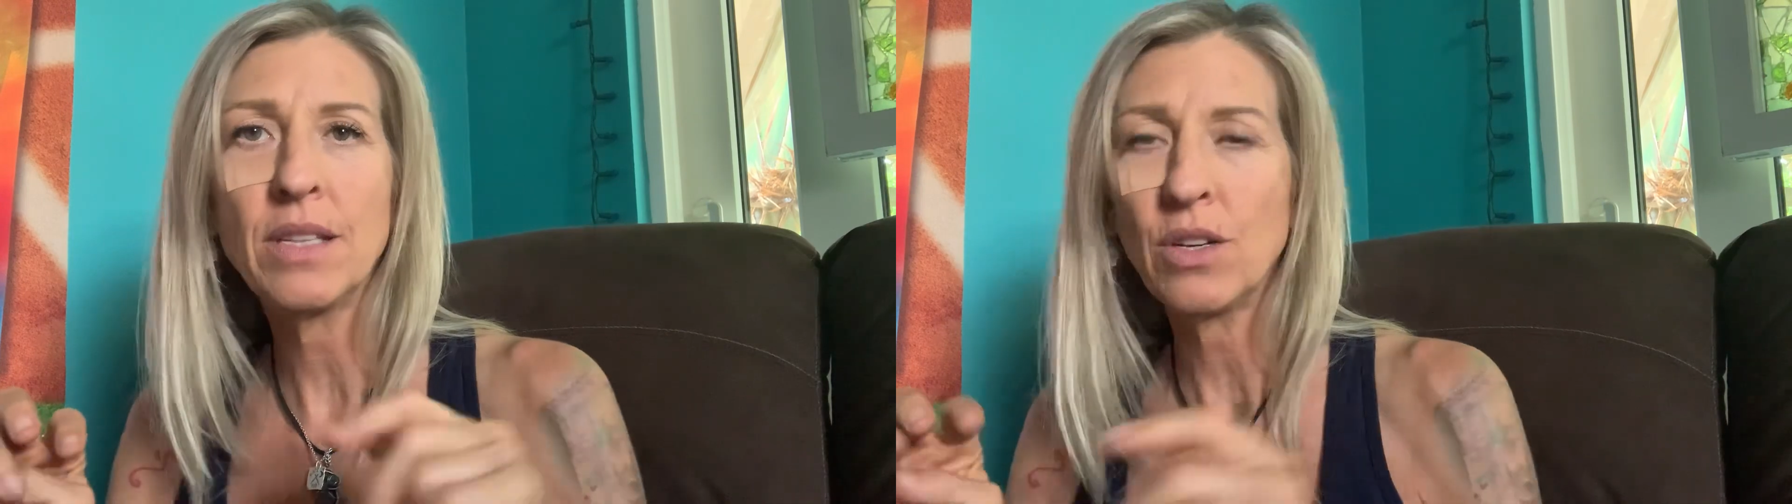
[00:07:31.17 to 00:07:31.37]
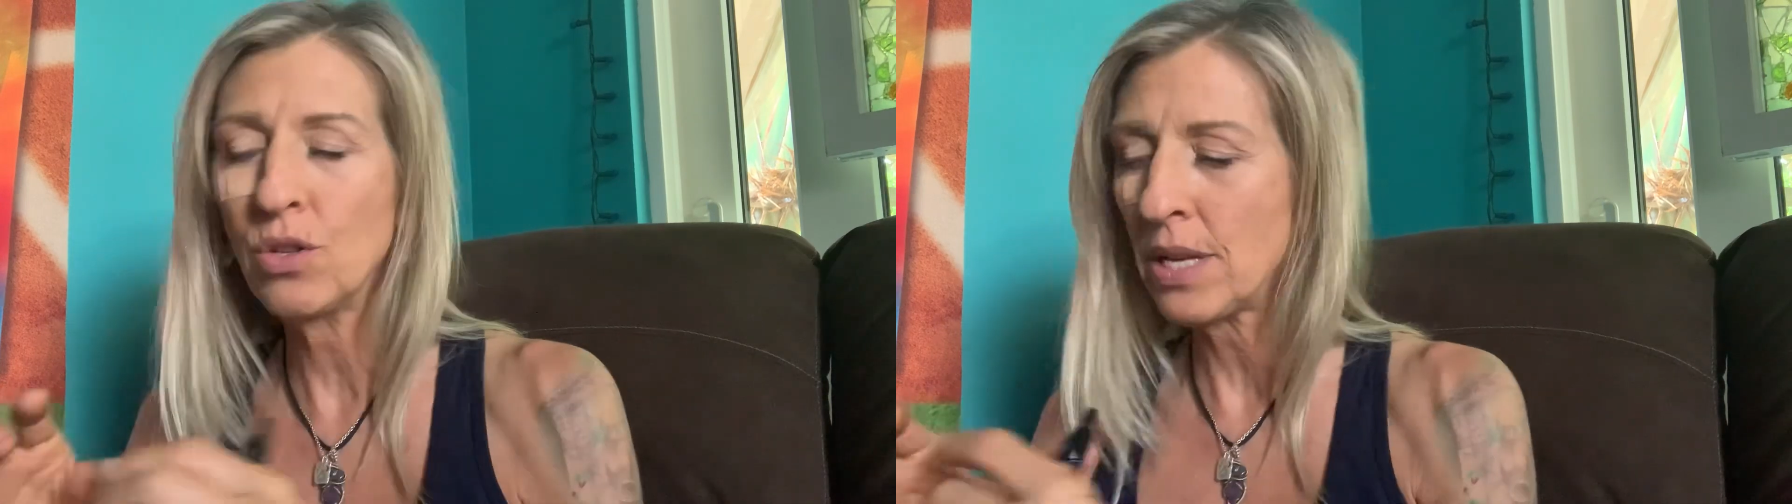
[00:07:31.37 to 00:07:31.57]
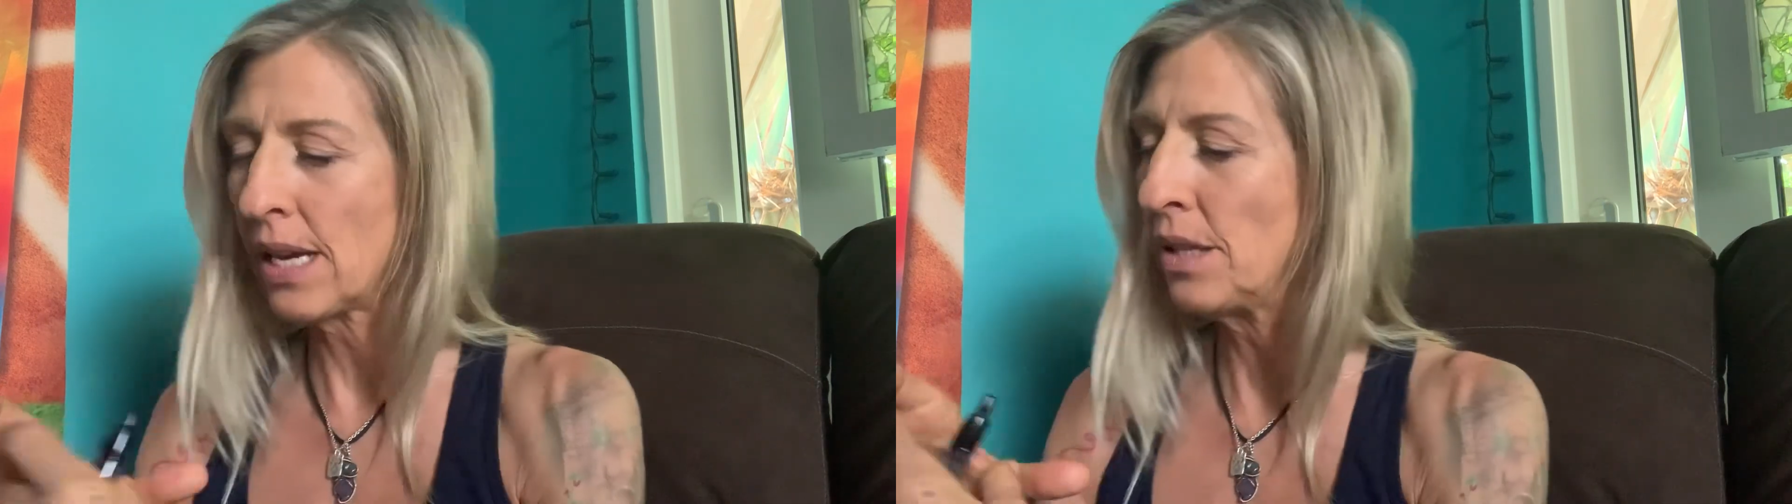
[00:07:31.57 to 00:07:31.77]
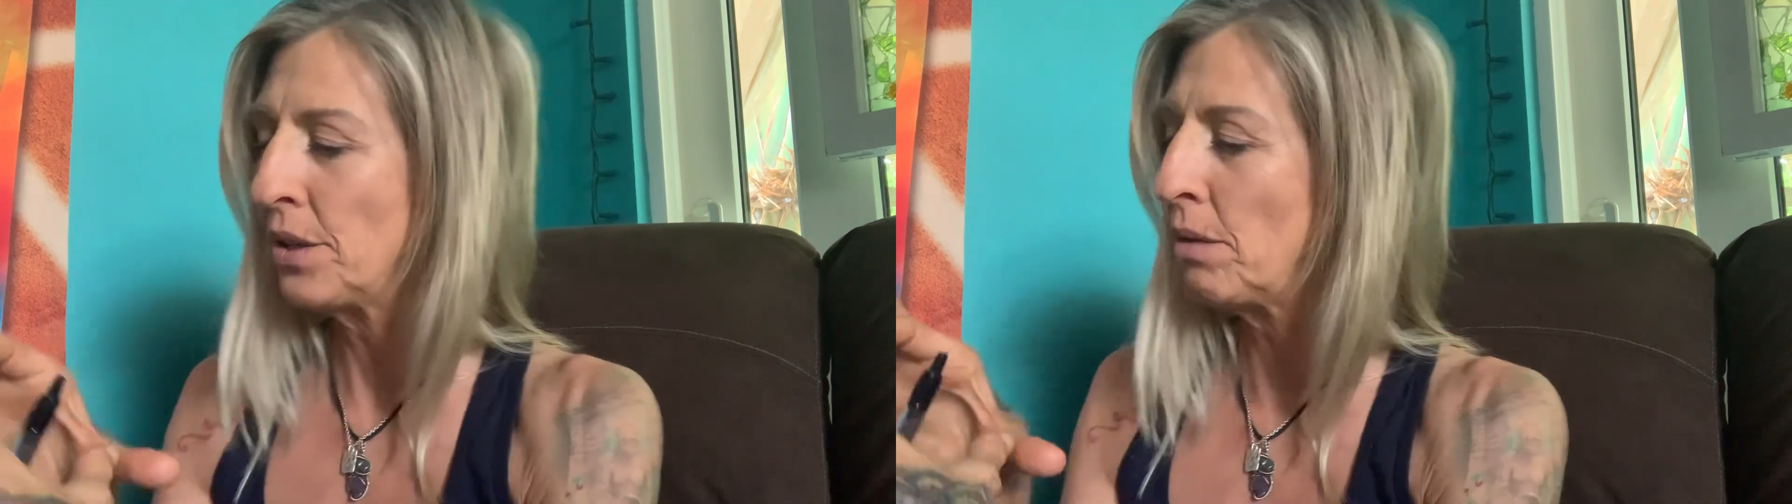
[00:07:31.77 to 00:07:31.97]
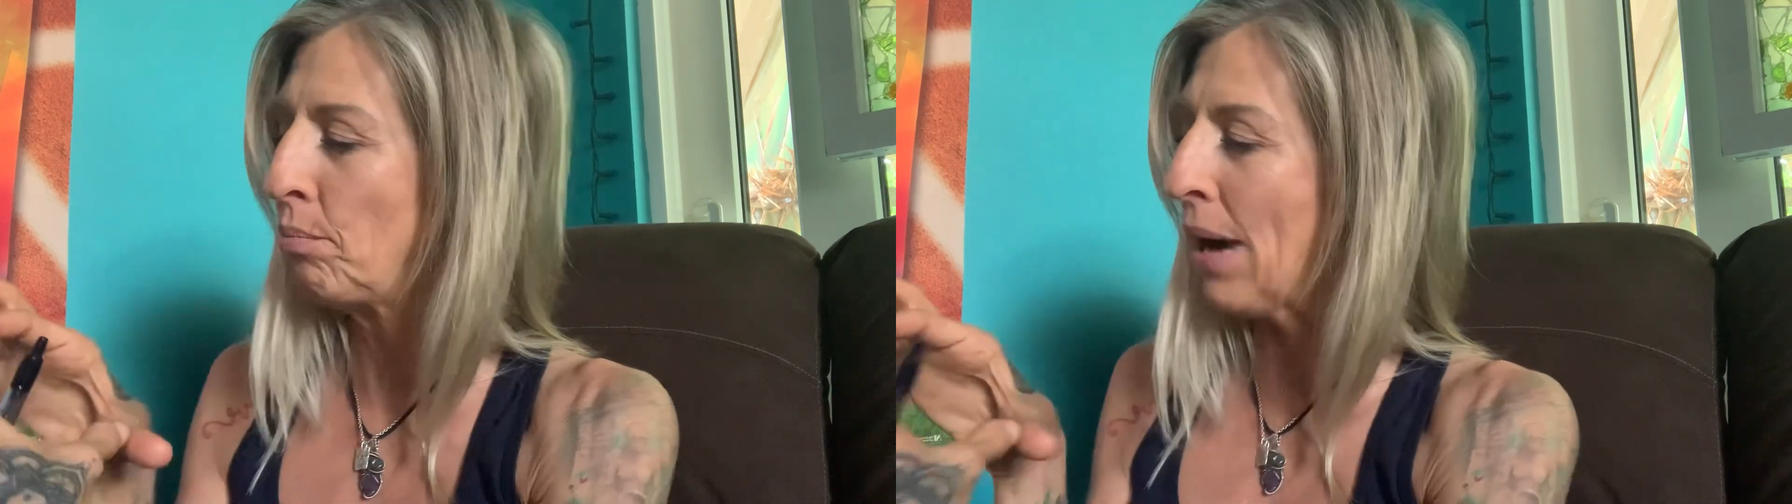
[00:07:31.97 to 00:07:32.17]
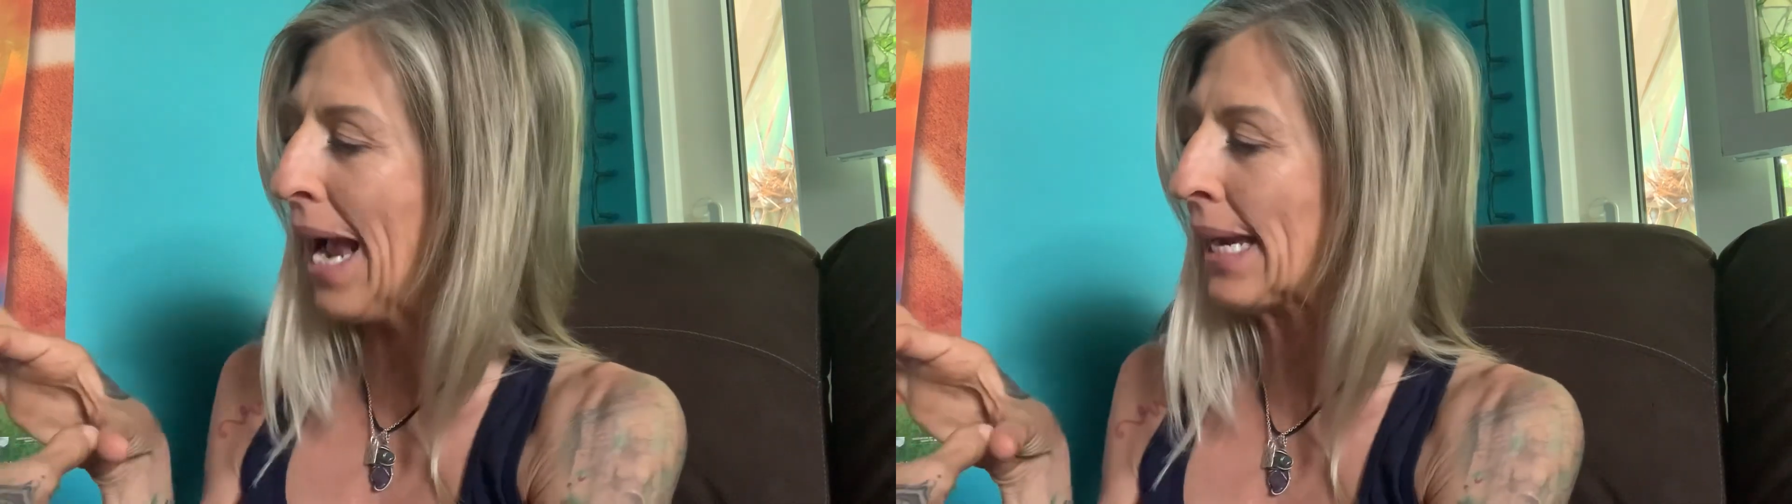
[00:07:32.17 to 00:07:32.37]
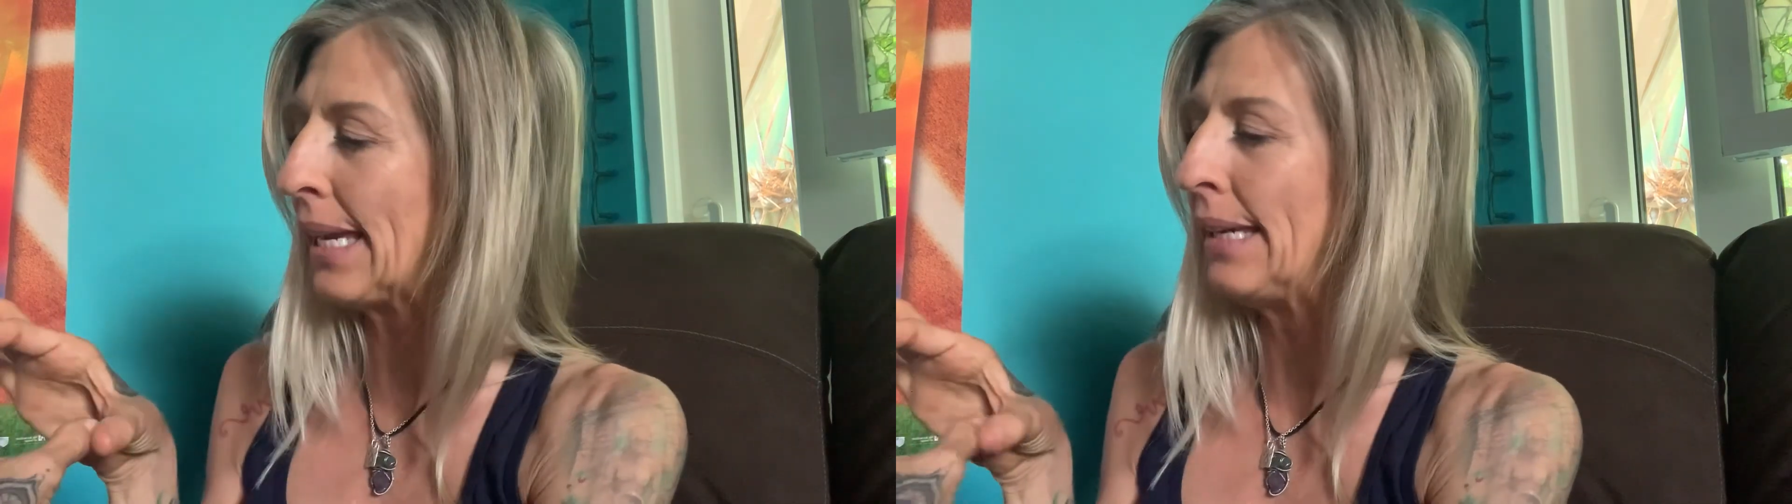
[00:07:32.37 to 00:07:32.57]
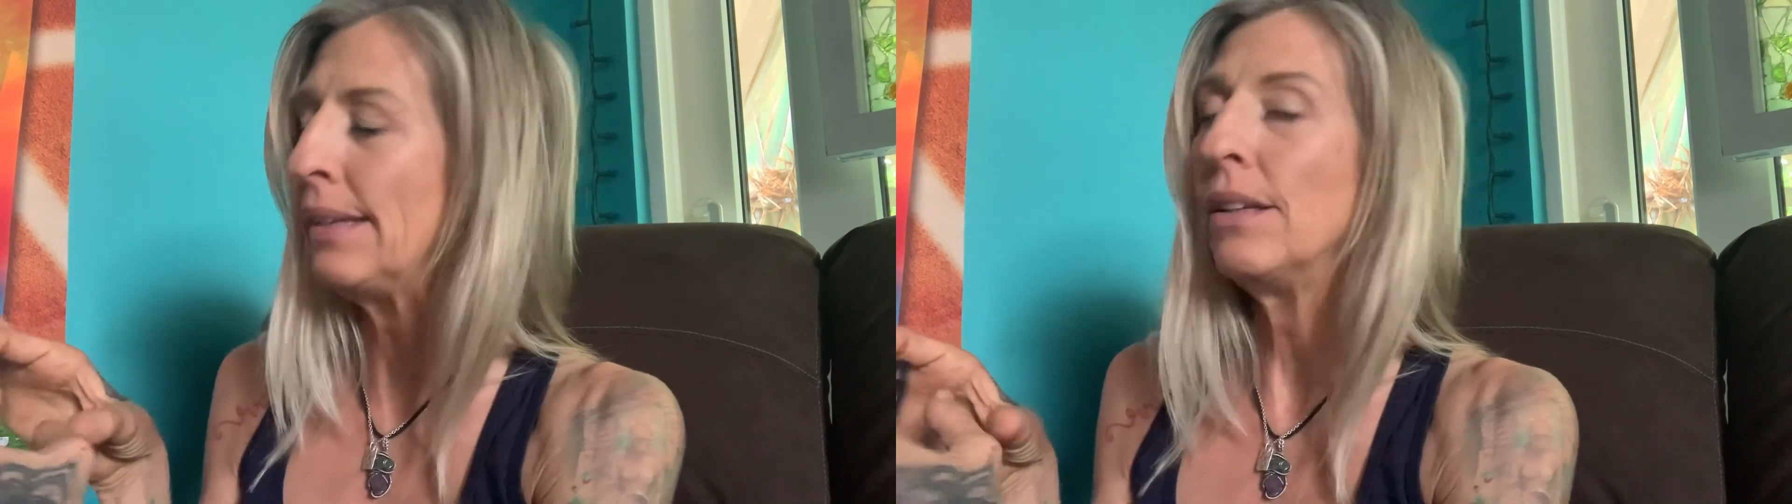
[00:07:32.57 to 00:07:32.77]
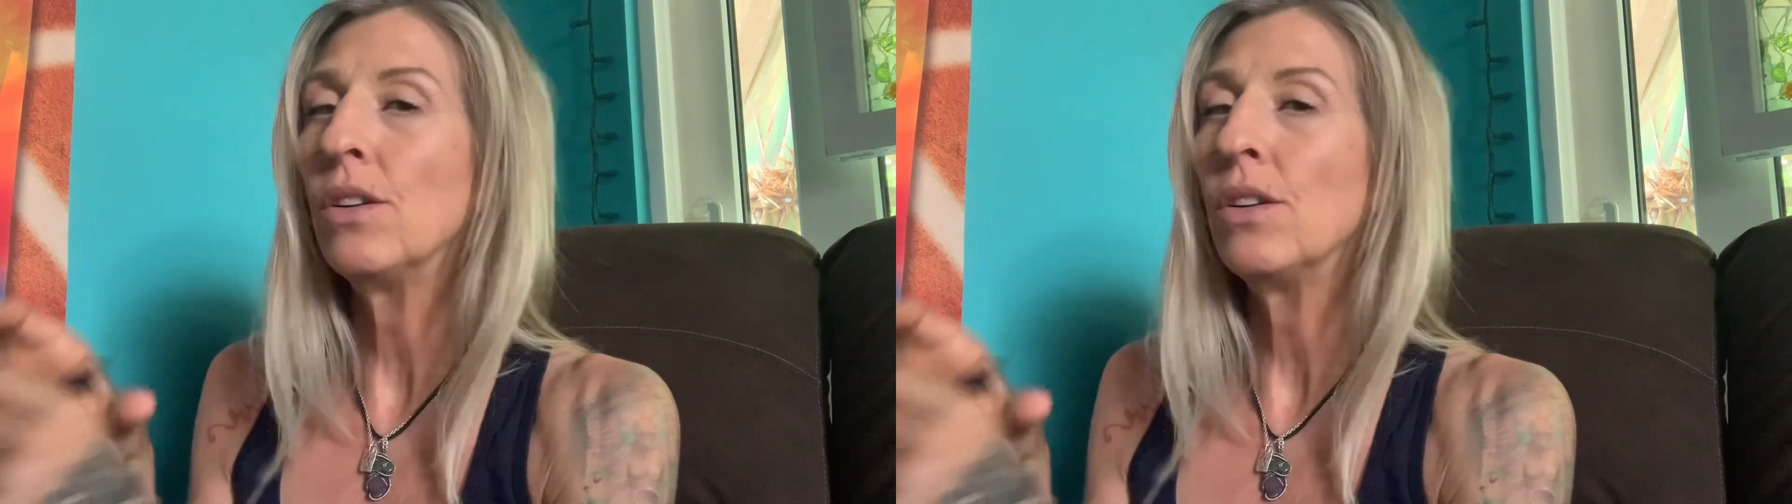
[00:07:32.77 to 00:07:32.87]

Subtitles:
there's like a little bracket